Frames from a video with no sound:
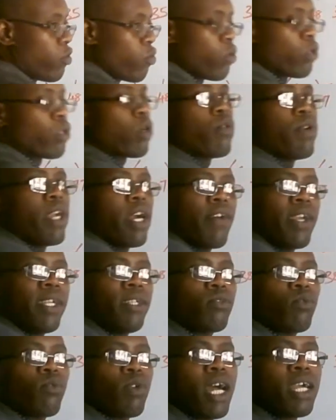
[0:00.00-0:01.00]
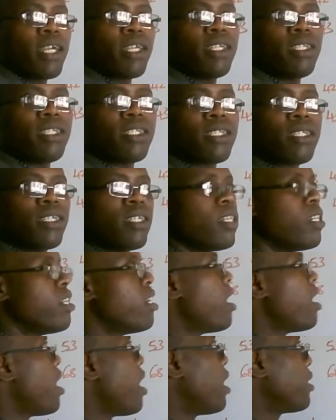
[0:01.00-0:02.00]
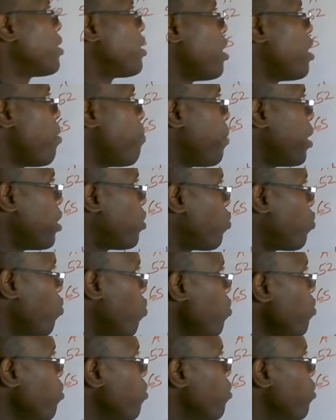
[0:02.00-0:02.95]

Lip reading: So we are going to rank it as number 2.